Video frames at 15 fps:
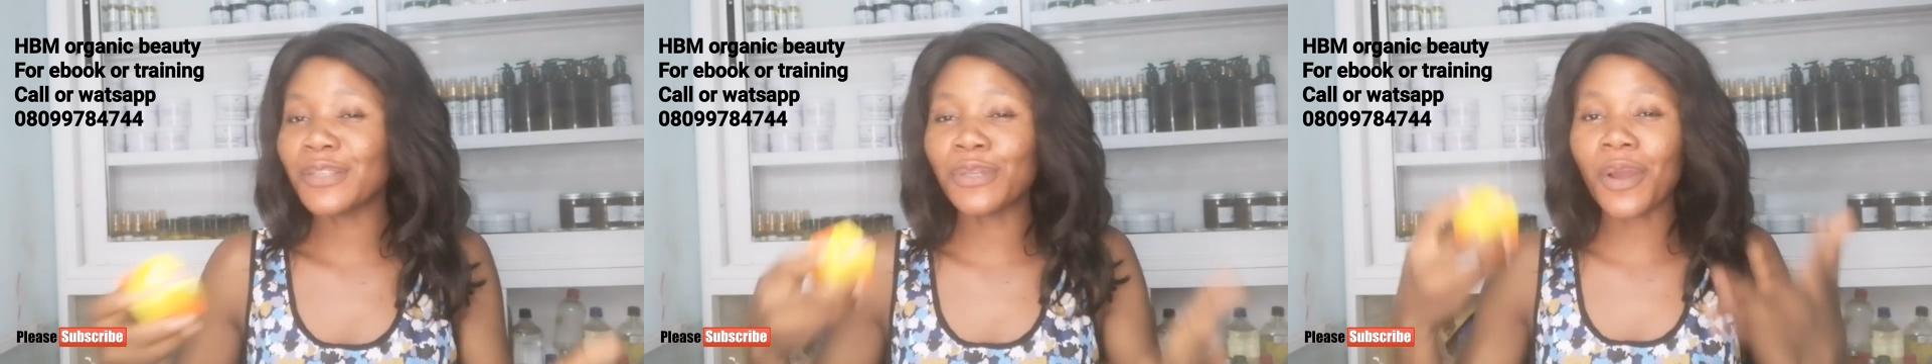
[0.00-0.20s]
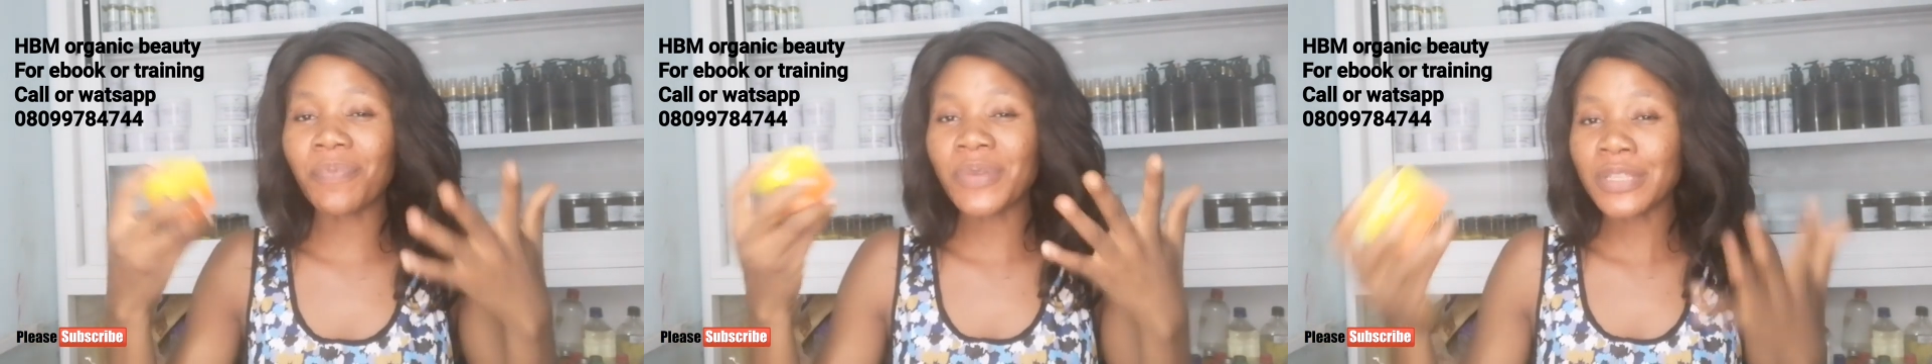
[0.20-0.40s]

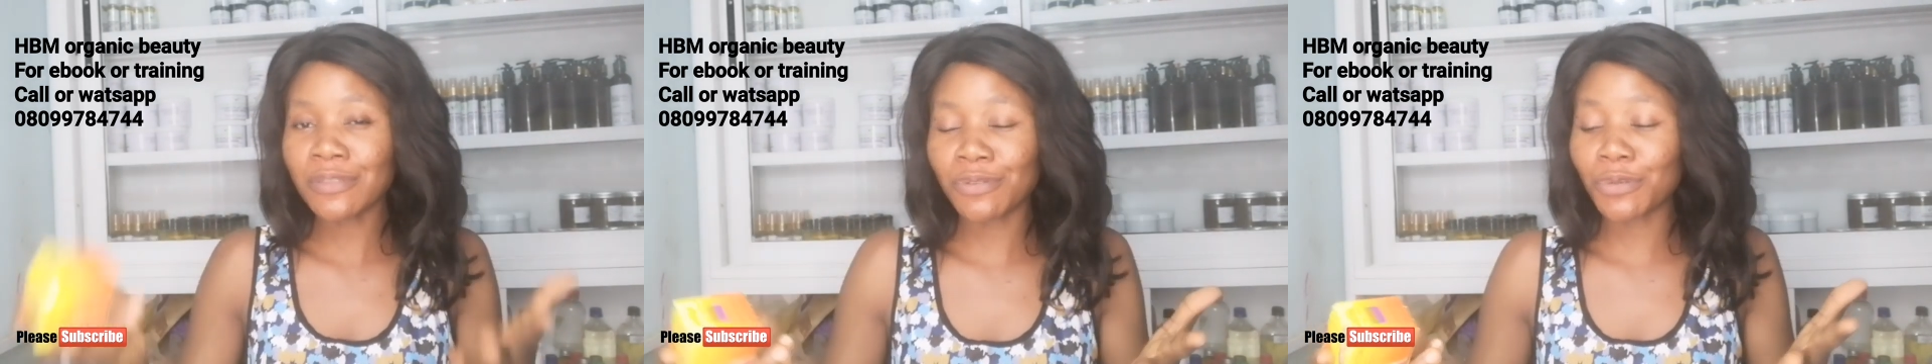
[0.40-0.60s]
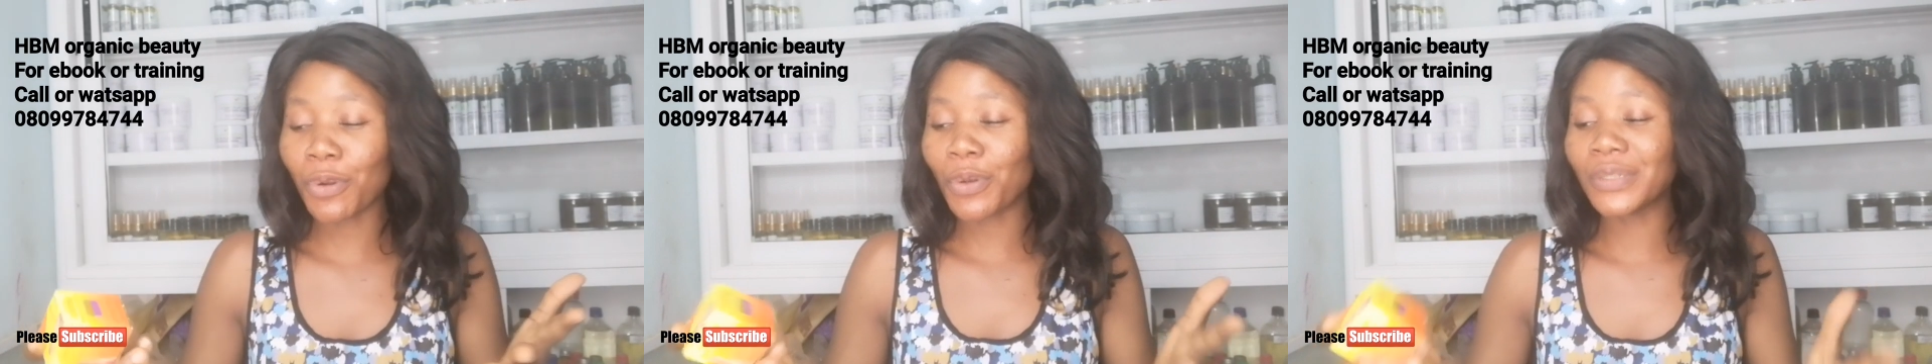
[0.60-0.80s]
you're
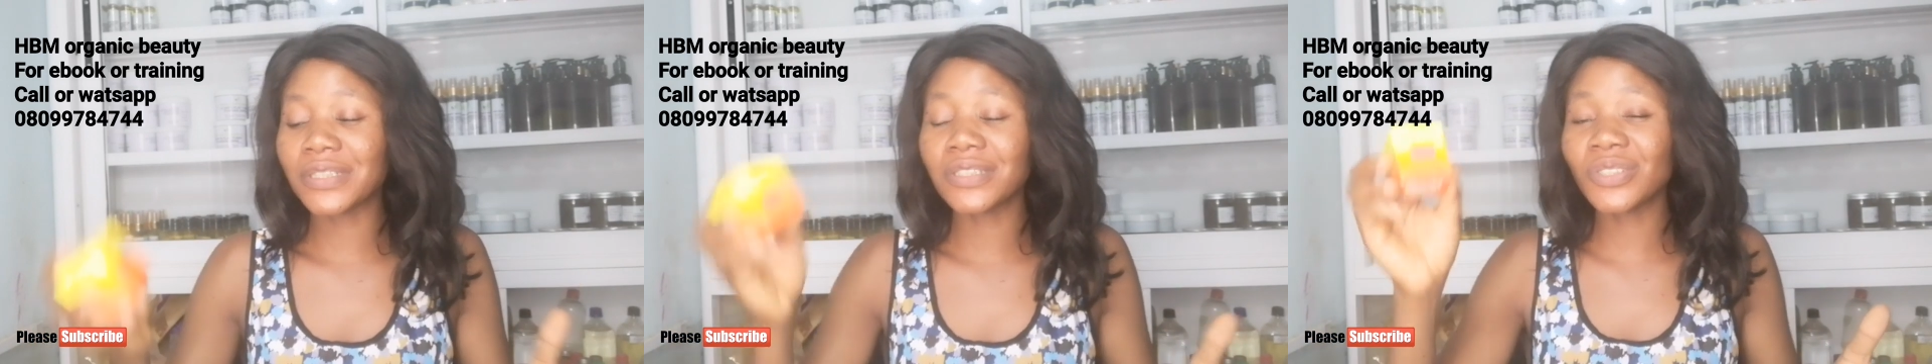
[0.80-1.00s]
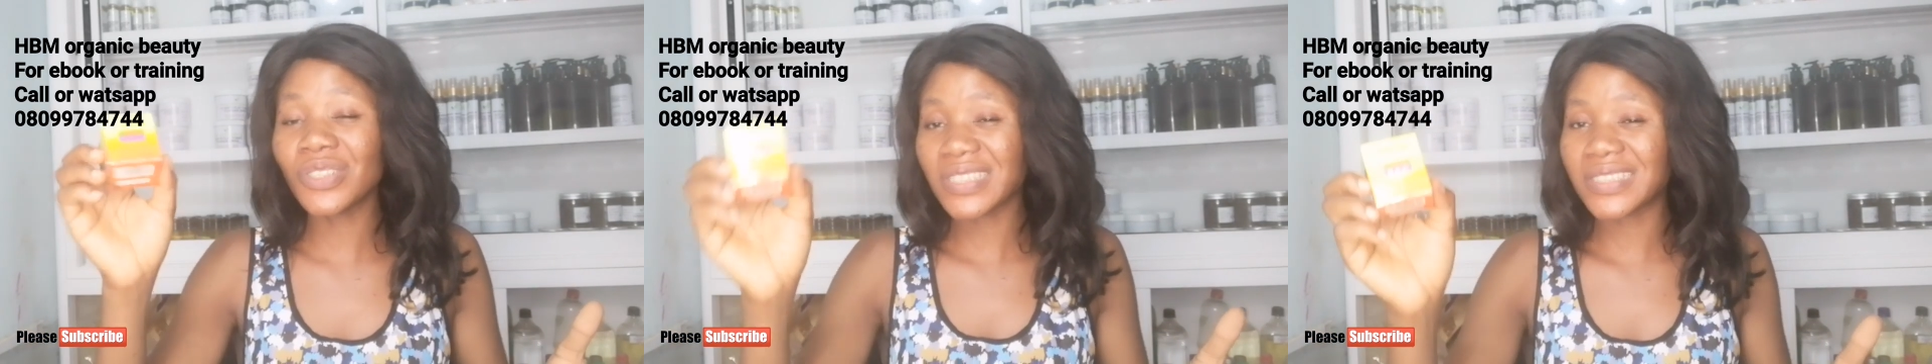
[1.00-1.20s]
being
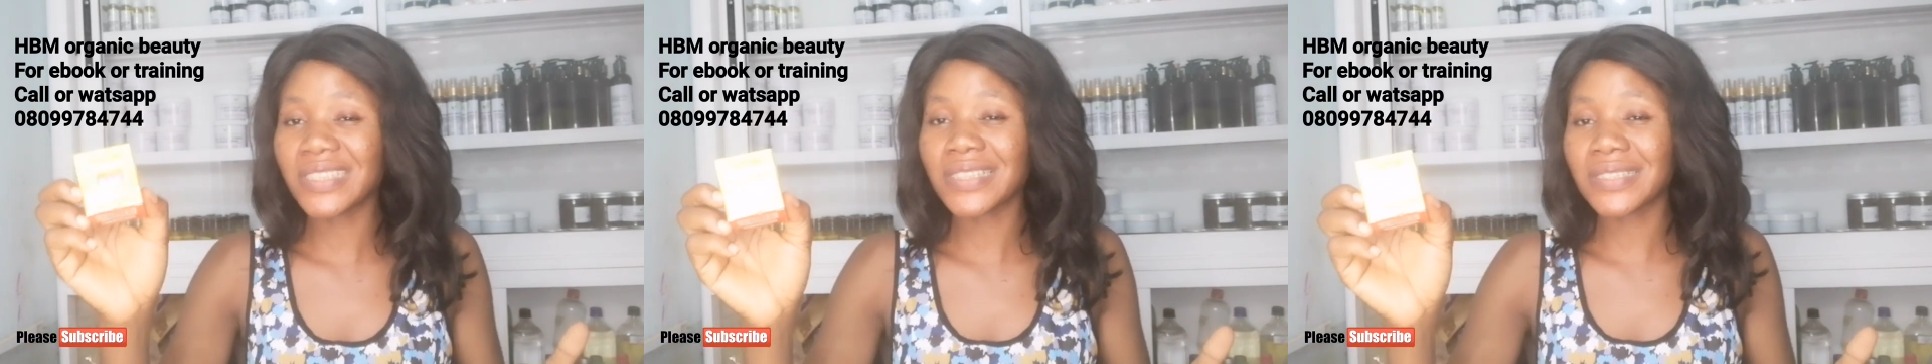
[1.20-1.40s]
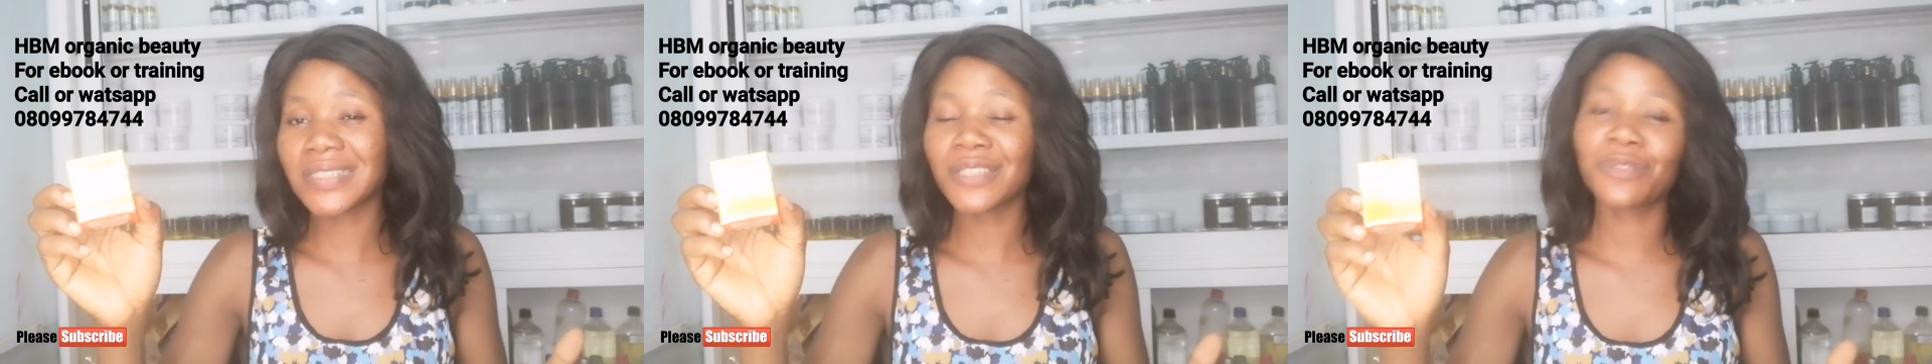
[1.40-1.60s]
told, use
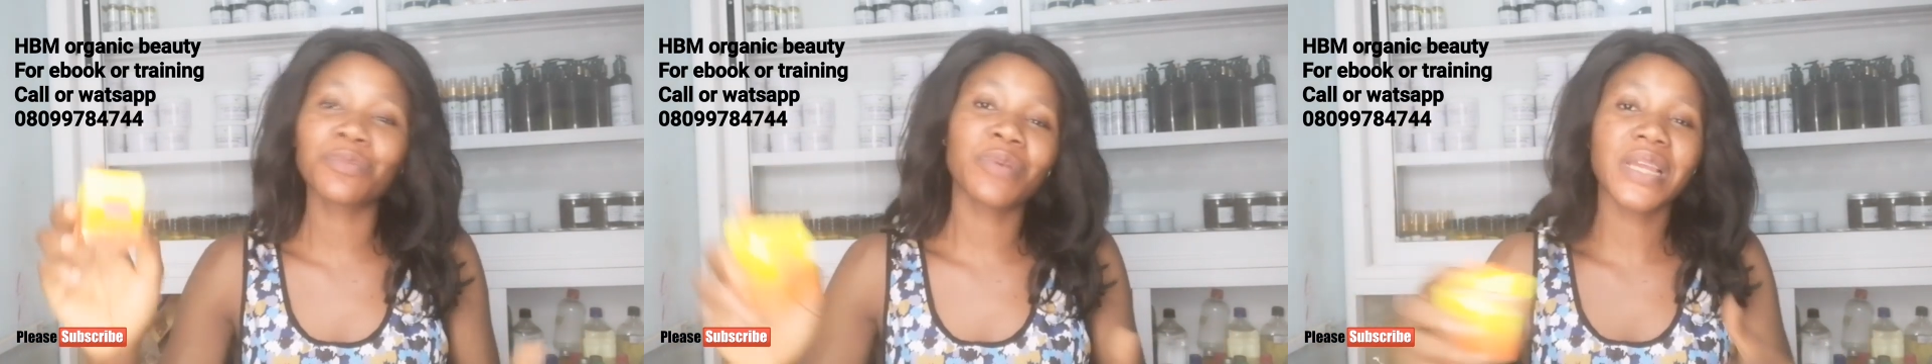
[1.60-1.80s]
this